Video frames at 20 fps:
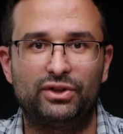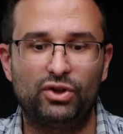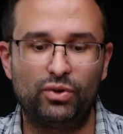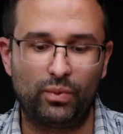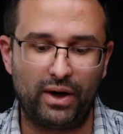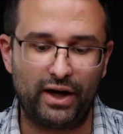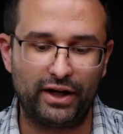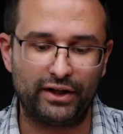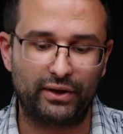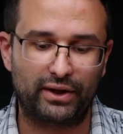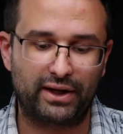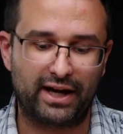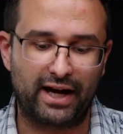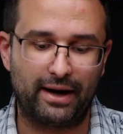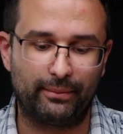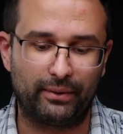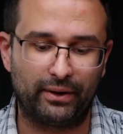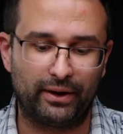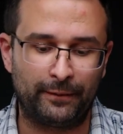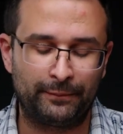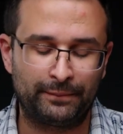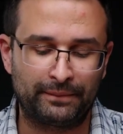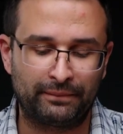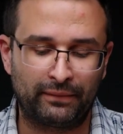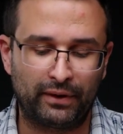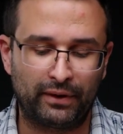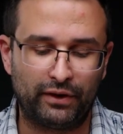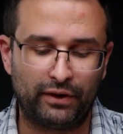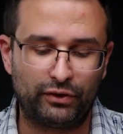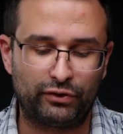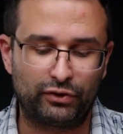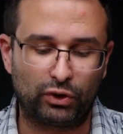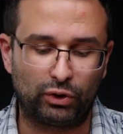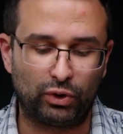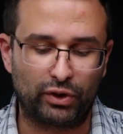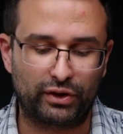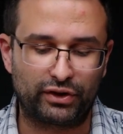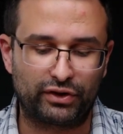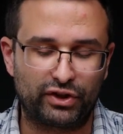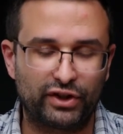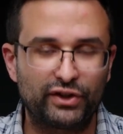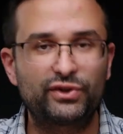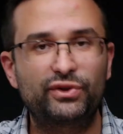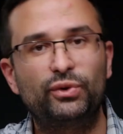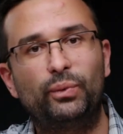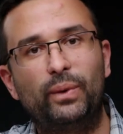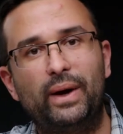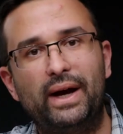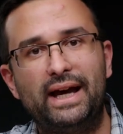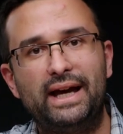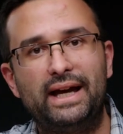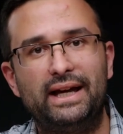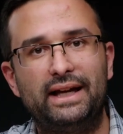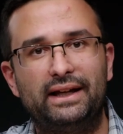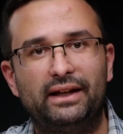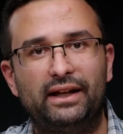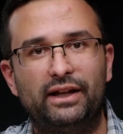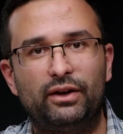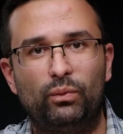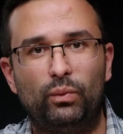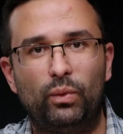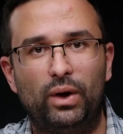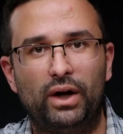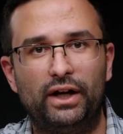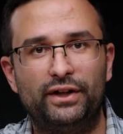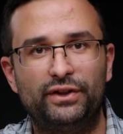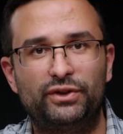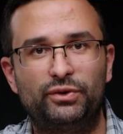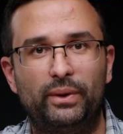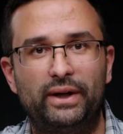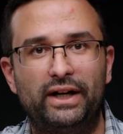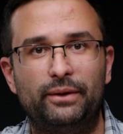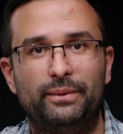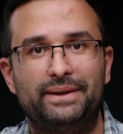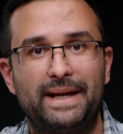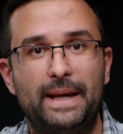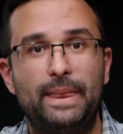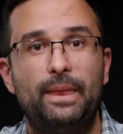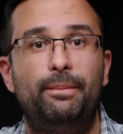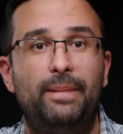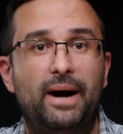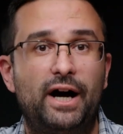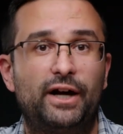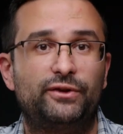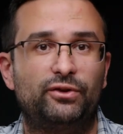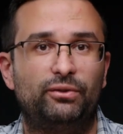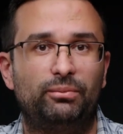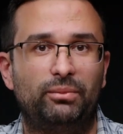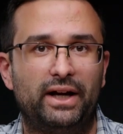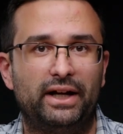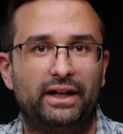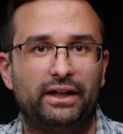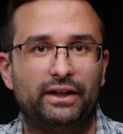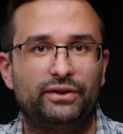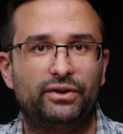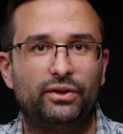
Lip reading: You want your camera to look just the way it was when it was in the box from Leica,